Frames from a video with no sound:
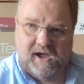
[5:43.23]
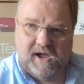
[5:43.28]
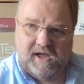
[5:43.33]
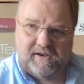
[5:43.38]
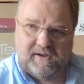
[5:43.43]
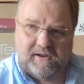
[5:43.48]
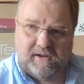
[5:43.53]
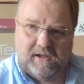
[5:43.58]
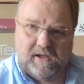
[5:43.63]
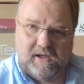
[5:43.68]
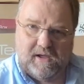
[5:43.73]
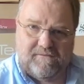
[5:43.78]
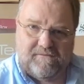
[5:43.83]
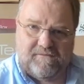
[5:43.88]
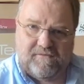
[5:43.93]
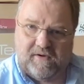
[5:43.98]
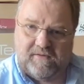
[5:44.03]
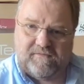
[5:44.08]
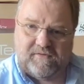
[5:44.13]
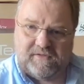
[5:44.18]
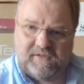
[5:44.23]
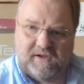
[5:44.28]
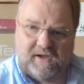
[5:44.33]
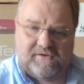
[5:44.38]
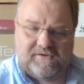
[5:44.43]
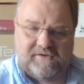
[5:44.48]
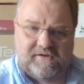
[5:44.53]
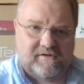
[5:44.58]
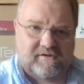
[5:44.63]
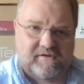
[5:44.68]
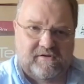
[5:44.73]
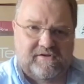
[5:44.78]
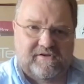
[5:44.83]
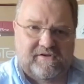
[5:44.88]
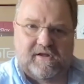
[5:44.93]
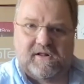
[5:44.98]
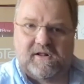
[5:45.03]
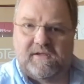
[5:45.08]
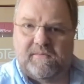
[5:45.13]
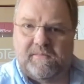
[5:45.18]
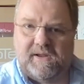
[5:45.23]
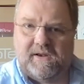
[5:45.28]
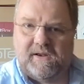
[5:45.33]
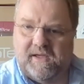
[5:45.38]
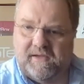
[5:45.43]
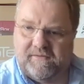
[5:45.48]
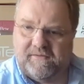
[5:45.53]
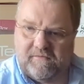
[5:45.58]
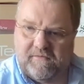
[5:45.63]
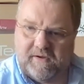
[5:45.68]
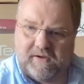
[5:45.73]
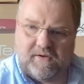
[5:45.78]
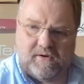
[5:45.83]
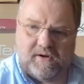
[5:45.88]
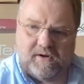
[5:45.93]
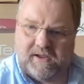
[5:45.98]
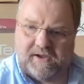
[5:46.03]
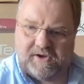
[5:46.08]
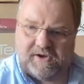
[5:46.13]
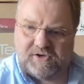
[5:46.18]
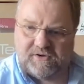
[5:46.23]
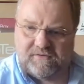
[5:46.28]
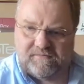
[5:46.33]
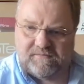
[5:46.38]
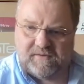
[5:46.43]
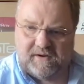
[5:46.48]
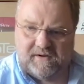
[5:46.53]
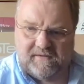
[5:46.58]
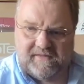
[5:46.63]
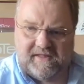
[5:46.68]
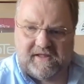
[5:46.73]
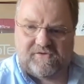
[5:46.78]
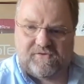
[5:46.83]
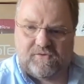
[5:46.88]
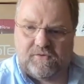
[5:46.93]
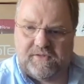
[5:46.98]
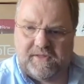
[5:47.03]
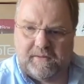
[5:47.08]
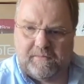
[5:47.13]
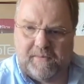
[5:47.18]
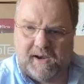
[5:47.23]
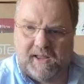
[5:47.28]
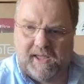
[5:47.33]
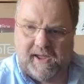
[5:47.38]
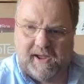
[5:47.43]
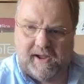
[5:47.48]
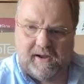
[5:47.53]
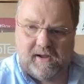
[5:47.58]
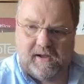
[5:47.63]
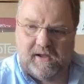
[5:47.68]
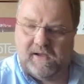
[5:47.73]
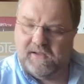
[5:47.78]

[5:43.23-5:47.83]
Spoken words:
And for everything else, it doesn't suddenly mean they have a record collection of, that's all they play.